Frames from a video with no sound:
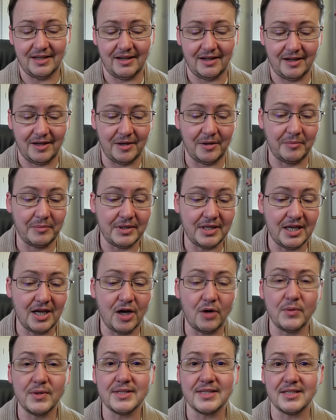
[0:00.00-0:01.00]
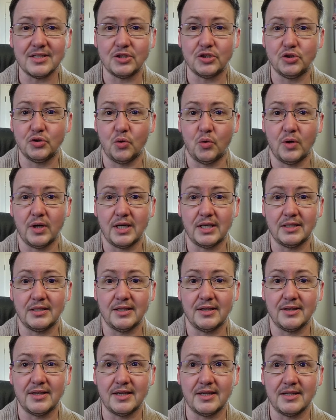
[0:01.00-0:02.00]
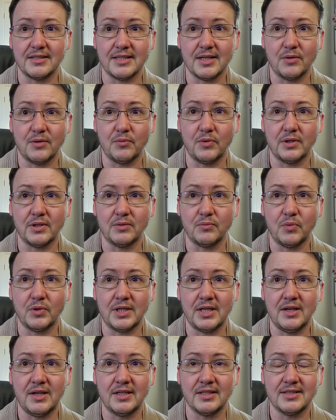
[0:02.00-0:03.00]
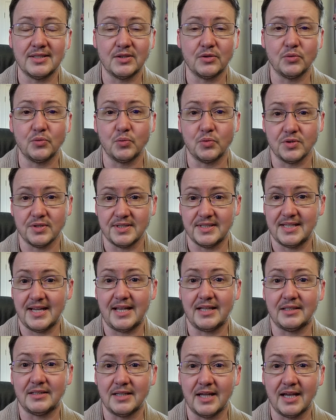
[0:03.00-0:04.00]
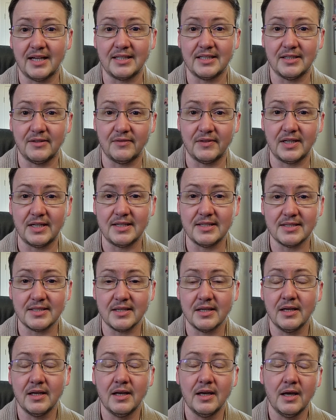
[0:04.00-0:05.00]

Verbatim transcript: Um, he always enjoyed things that what, what he considered were Zen activities.